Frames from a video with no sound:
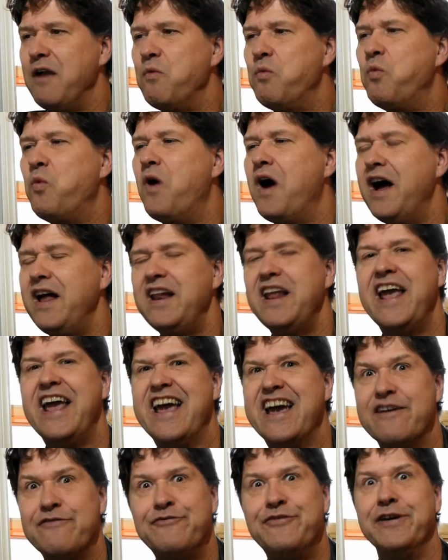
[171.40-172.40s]
what
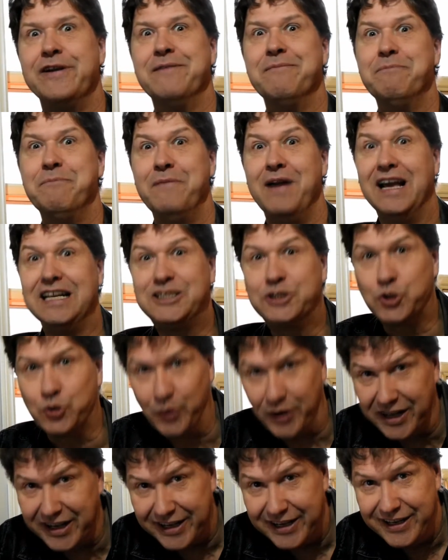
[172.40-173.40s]
effing
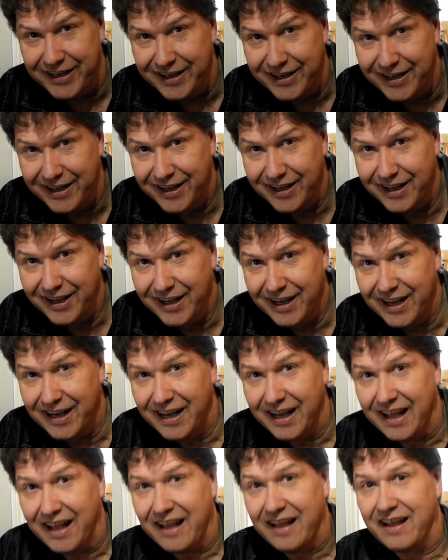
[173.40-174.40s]
metric?
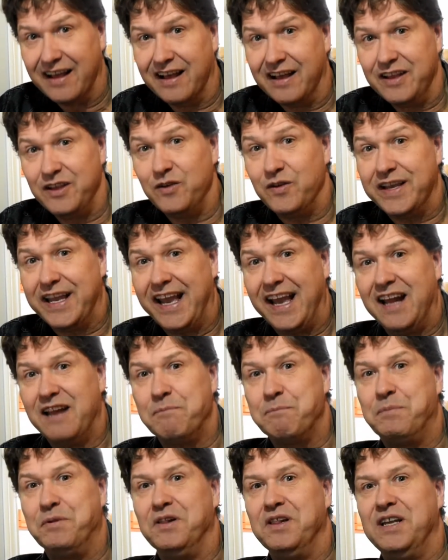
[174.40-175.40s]
You
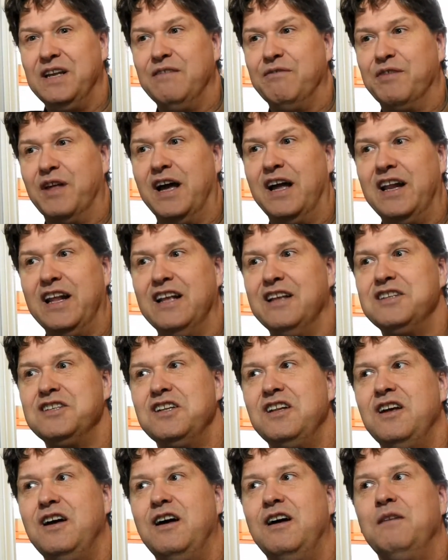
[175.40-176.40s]
can't believe that.
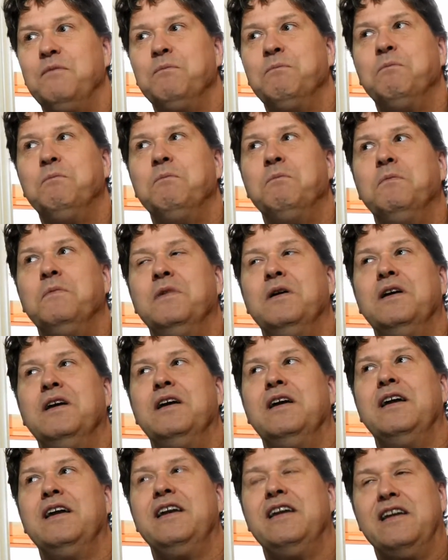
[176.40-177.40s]
Islam
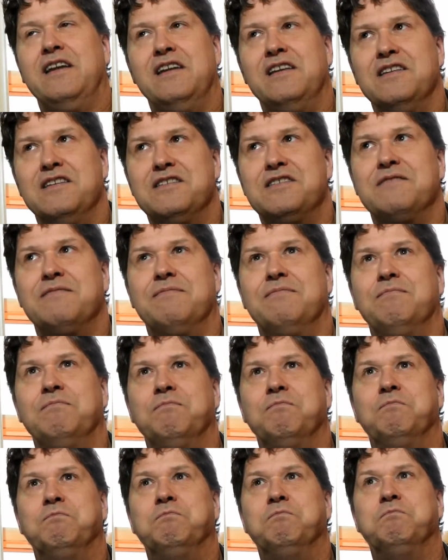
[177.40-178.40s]
is
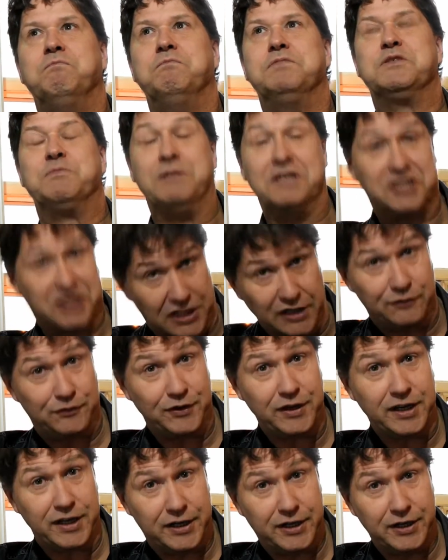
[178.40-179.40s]

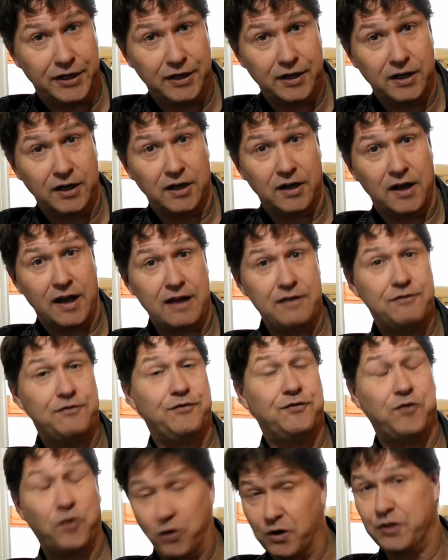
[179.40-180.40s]
specific and
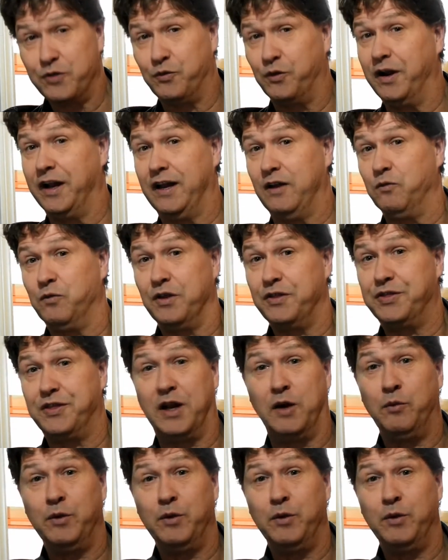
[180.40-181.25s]
forthright with their